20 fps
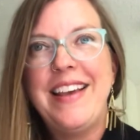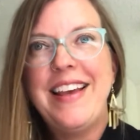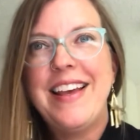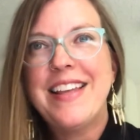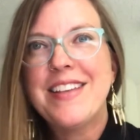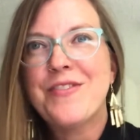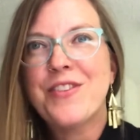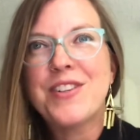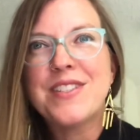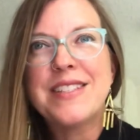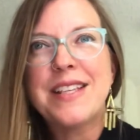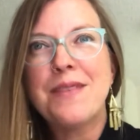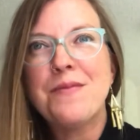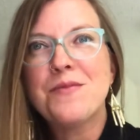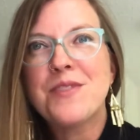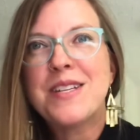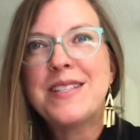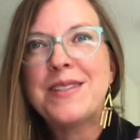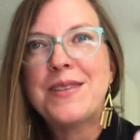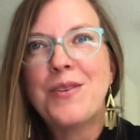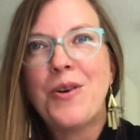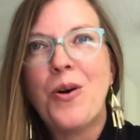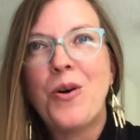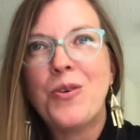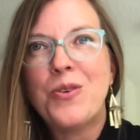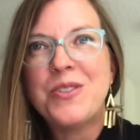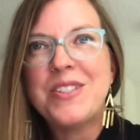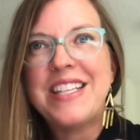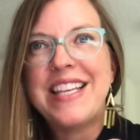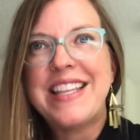For some reason,
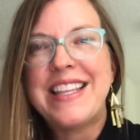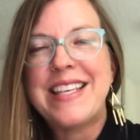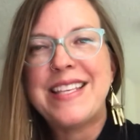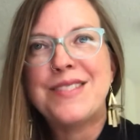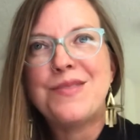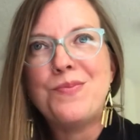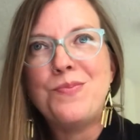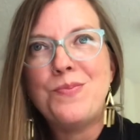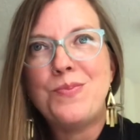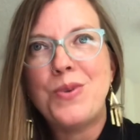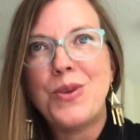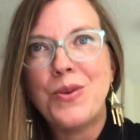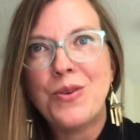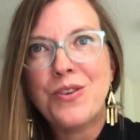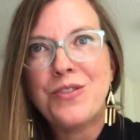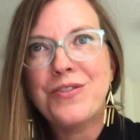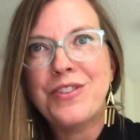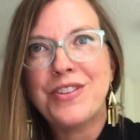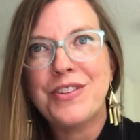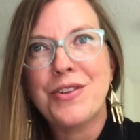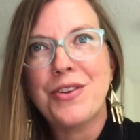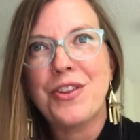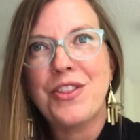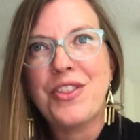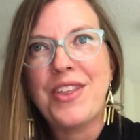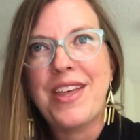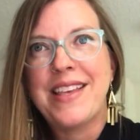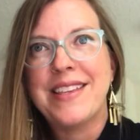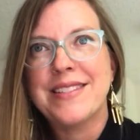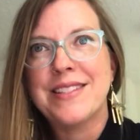holding these beautiful little
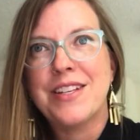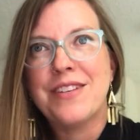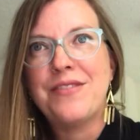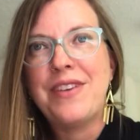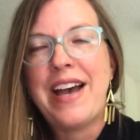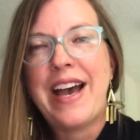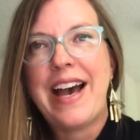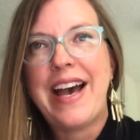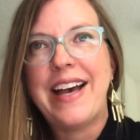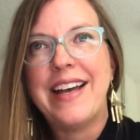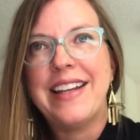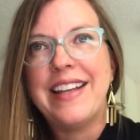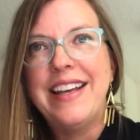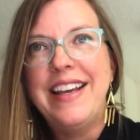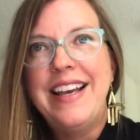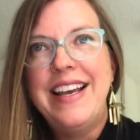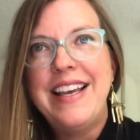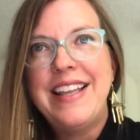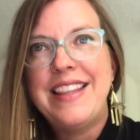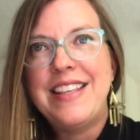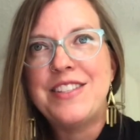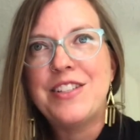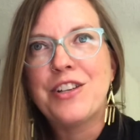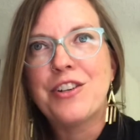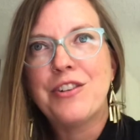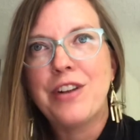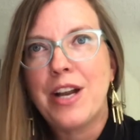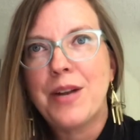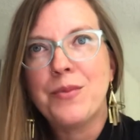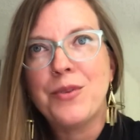things that have had these
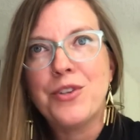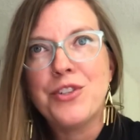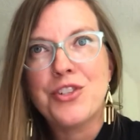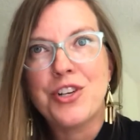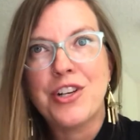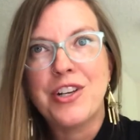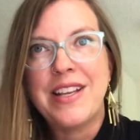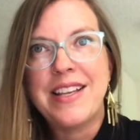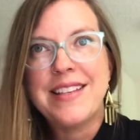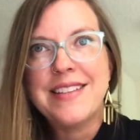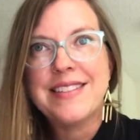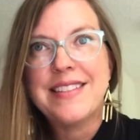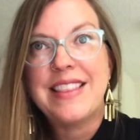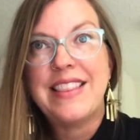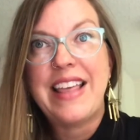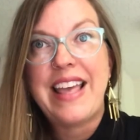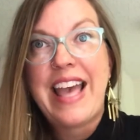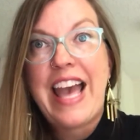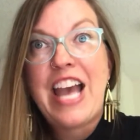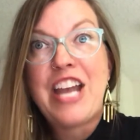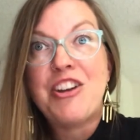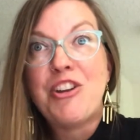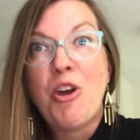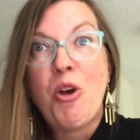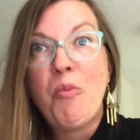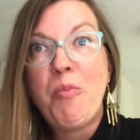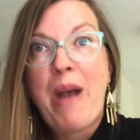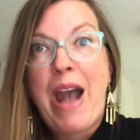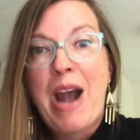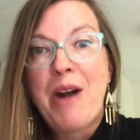incredible journeys that they had no
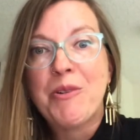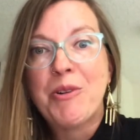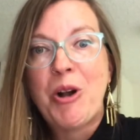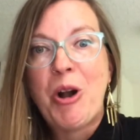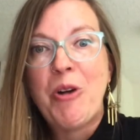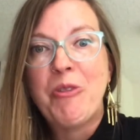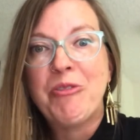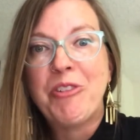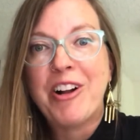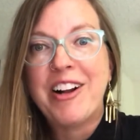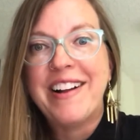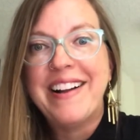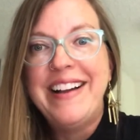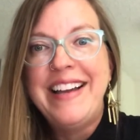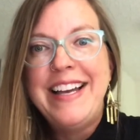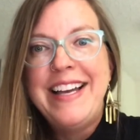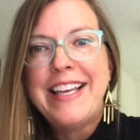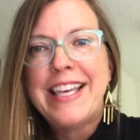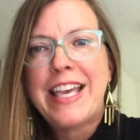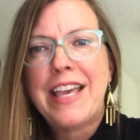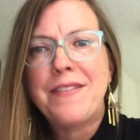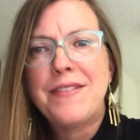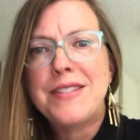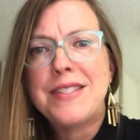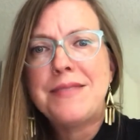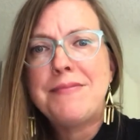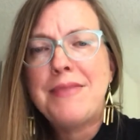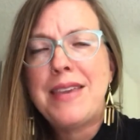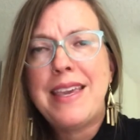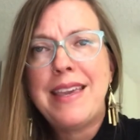power over gives
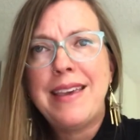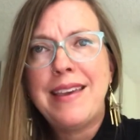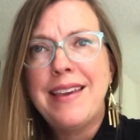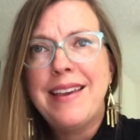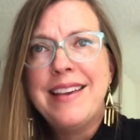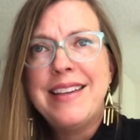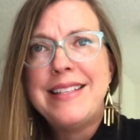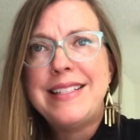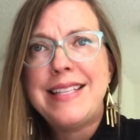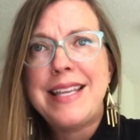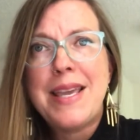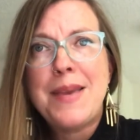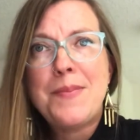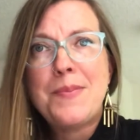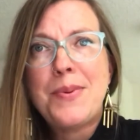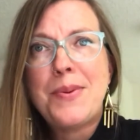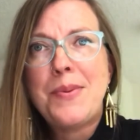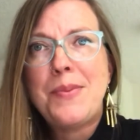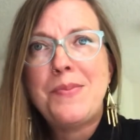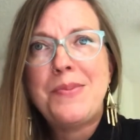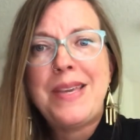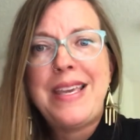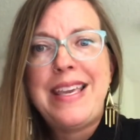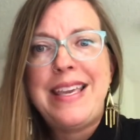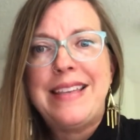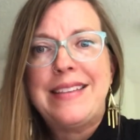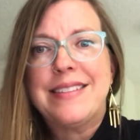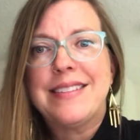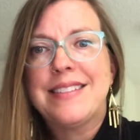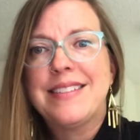me deep
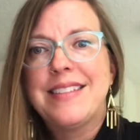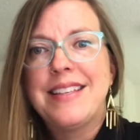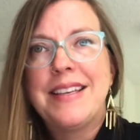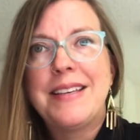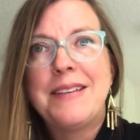peace.